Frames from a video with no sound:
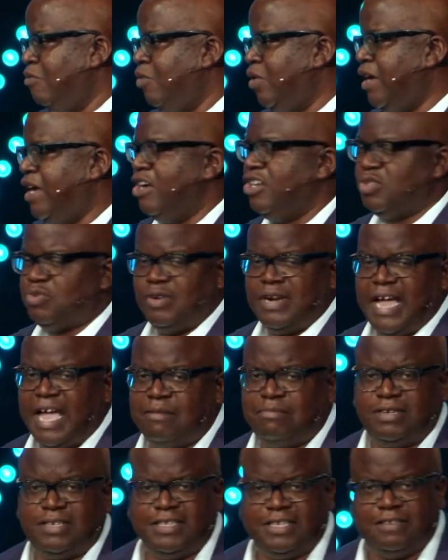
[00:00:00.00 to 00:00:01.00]
Well, here's what
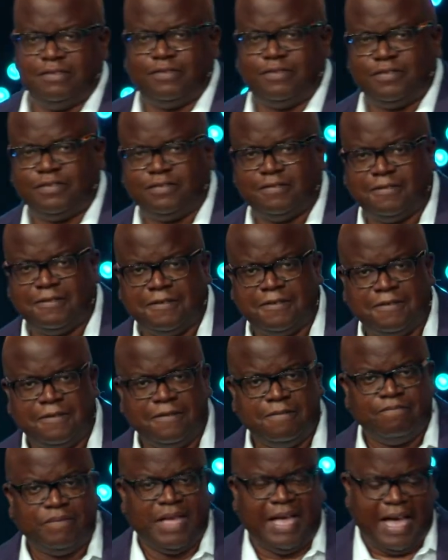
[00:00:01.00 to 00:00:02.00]
I believe.
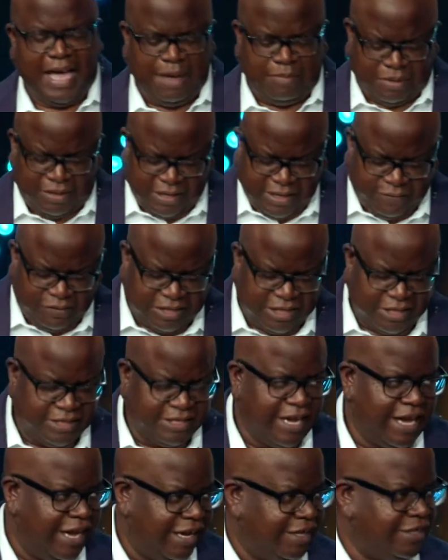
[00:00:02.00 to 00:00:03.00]
I believe
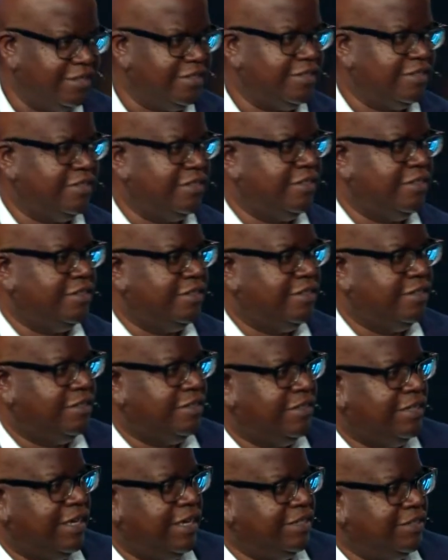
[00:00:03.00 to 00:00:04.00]
today
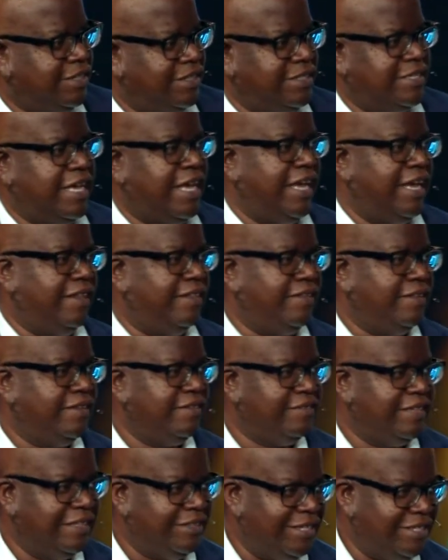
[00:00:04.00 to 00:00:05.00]
is a day
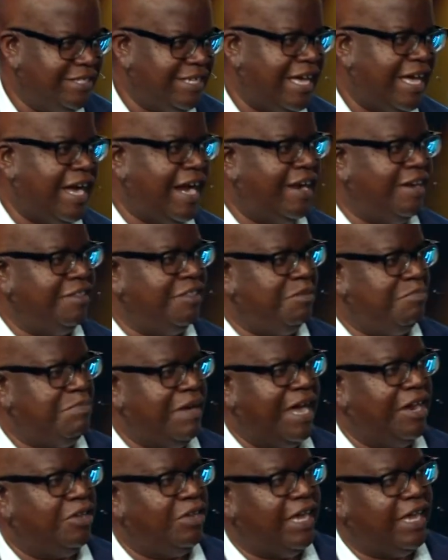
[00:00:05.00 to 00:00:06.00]
that the tide of the
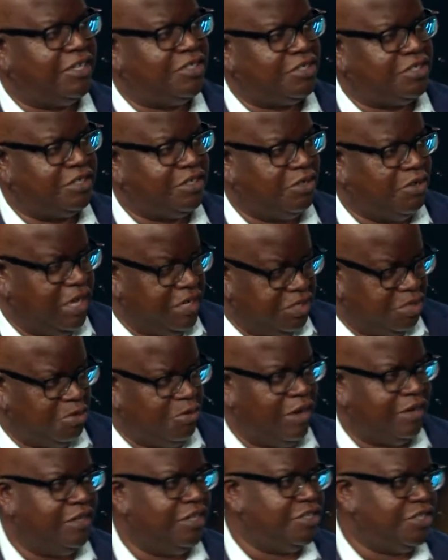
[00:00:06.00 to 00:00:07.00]
battle is
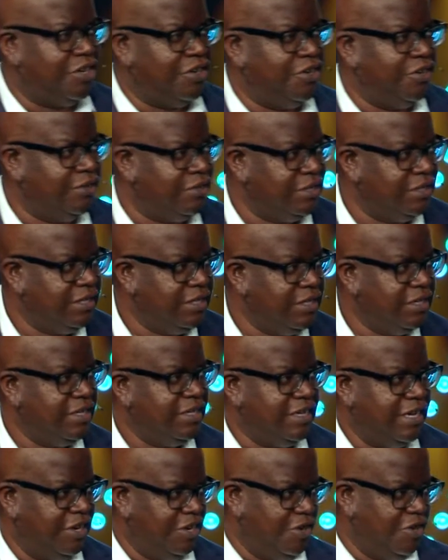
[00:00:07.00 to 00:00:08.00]
going to turn
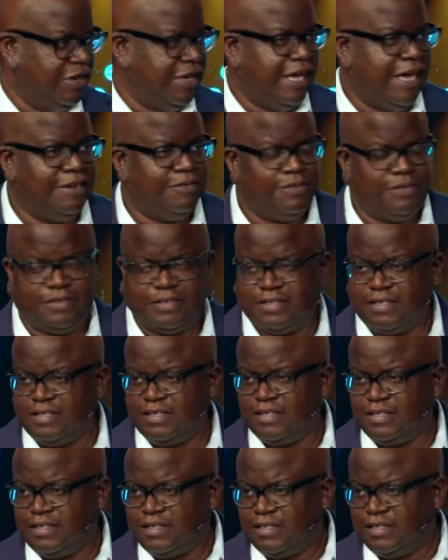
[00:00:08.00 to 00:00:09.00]
in your life
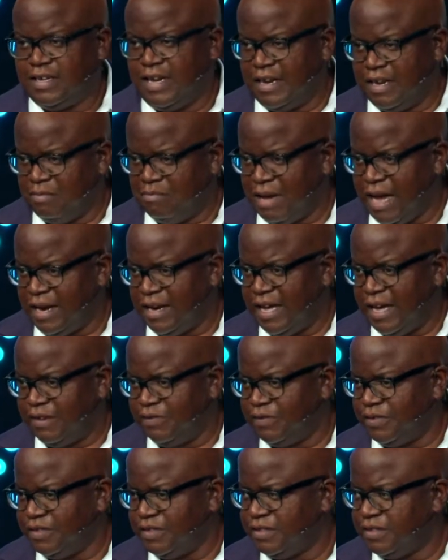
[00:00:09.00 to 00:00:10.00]
and in my
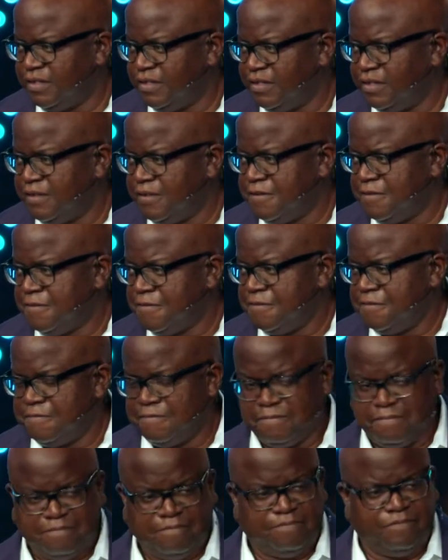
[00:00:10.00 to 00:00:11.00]
life.
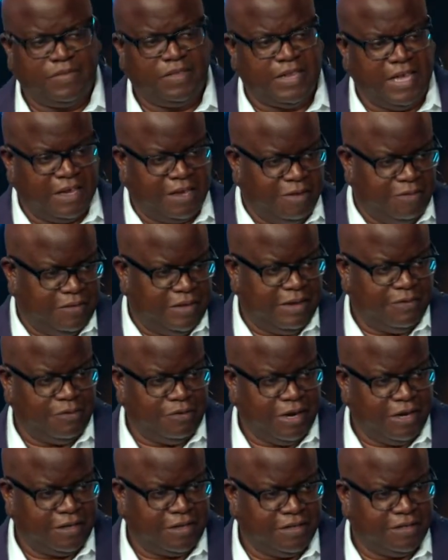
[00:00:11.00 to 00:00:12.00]
Thank you for that,
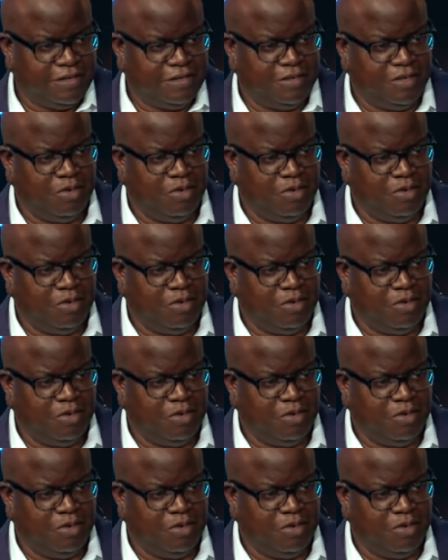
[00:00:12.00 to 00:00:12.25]
Veronica.